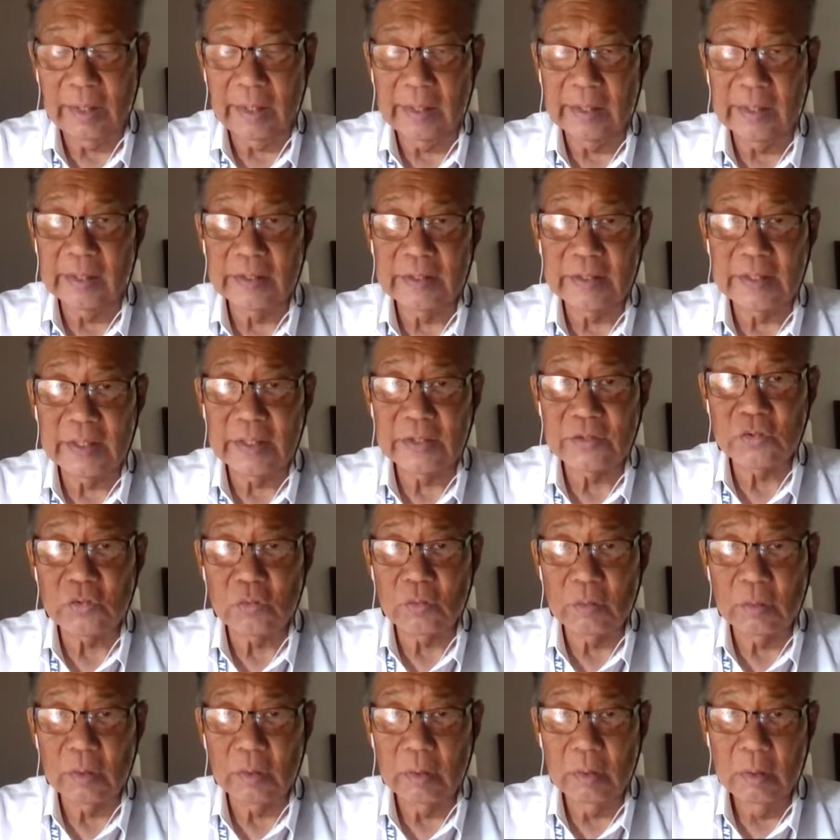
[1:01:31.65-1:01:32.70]
you know,
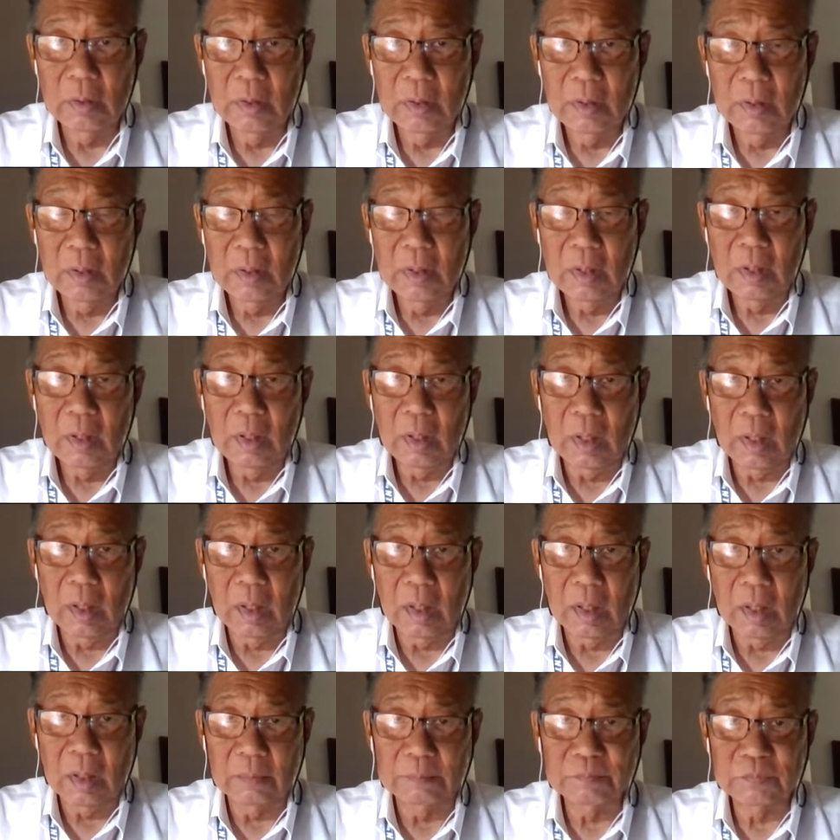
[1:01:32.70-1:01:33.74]
desert,
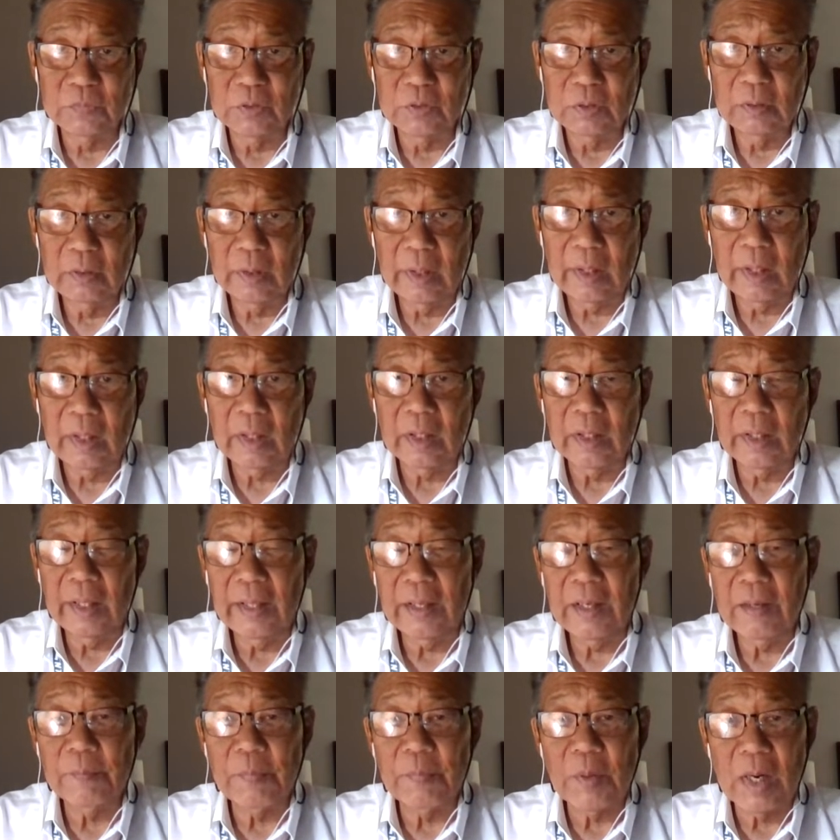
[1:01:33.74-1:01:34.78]
uh, well,
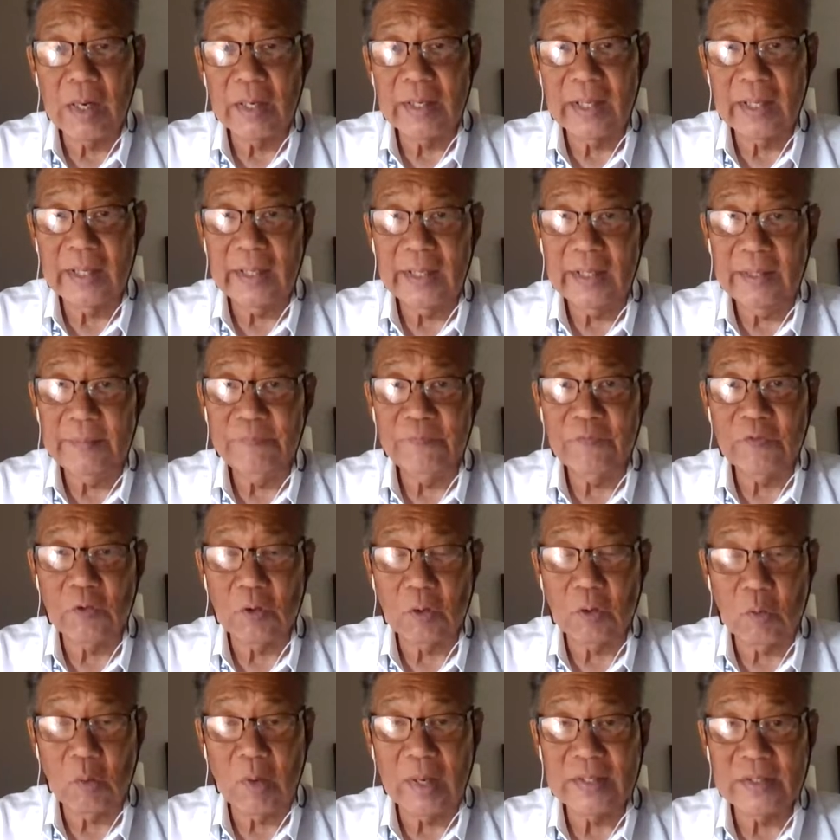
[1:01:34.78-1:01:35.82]
it could probably keep
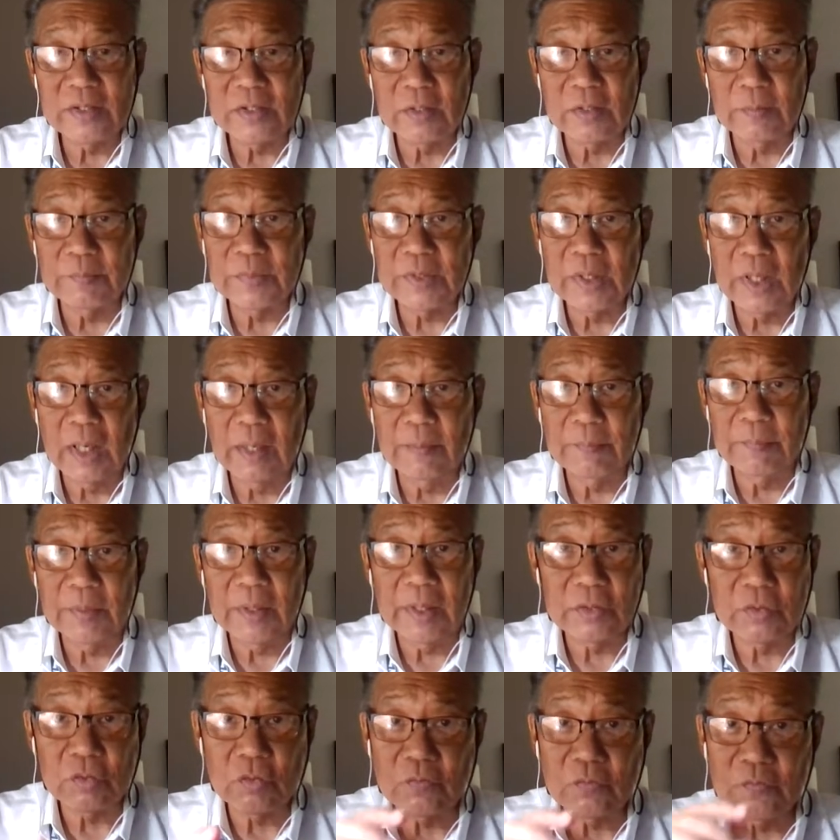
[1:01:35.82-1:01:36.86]
for quite some time
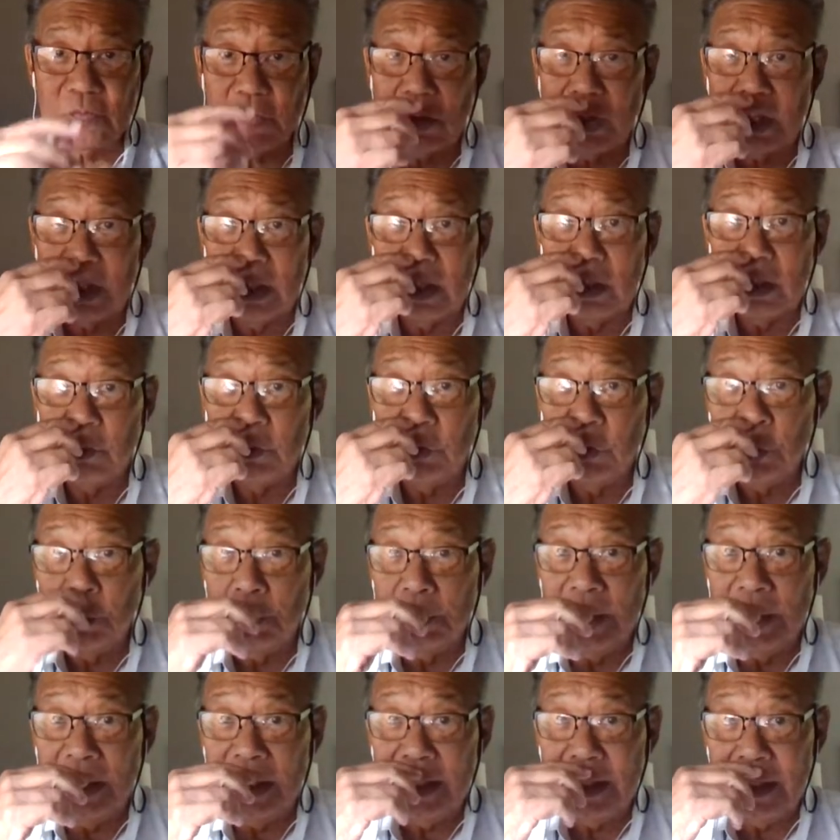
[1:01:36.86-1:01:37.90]
because there's very little
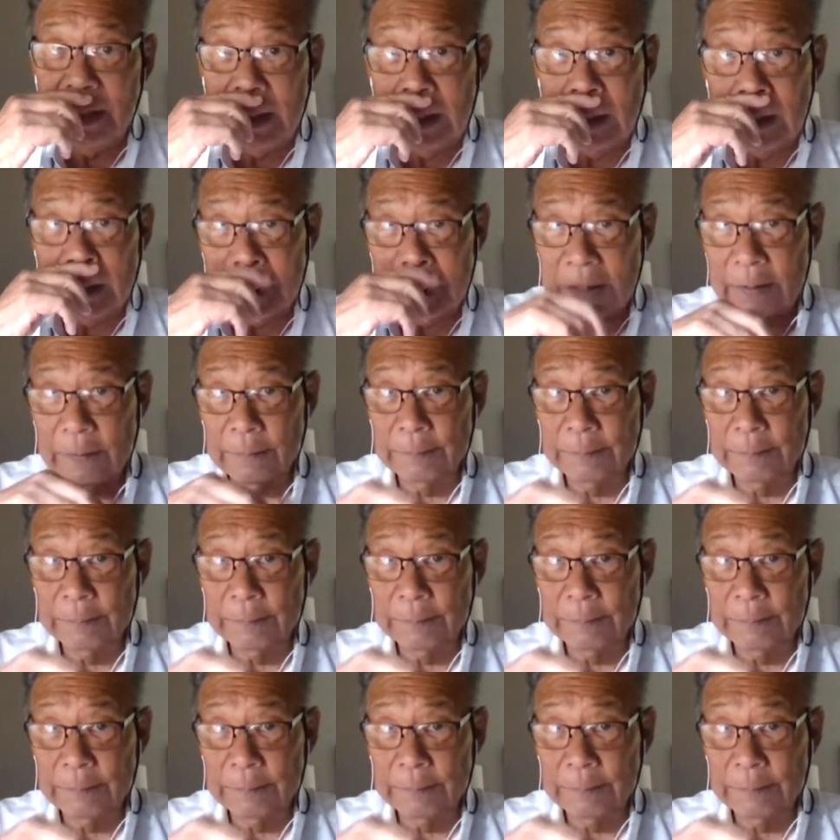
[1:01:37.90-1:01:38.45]
humidity on it.